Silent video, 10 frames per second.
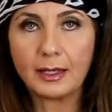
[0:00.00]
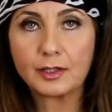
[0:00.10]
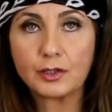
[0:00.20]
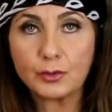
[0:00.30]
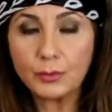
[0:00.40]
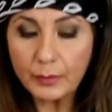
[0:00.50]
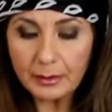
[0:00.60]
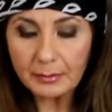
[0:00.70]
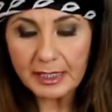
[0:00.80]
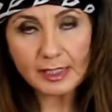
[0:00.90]
stew
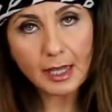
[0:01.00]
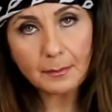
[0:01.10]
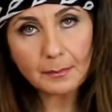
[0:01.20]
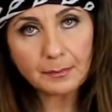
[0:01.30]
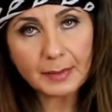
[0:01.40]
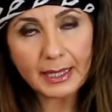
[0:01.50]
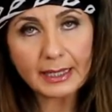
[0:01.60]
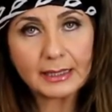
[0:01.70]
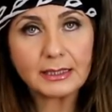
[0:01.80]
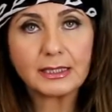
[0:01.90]
will mix up,
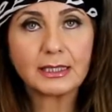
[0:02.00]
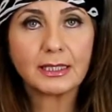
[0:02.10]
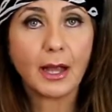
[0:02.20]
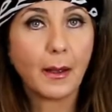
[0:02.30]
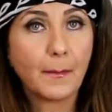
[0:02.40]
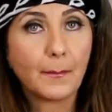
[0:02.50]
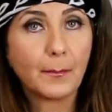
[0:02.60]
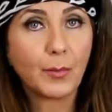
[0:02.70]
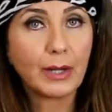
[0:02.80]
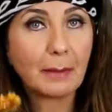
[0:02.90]
and
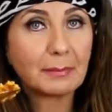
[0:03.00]
bon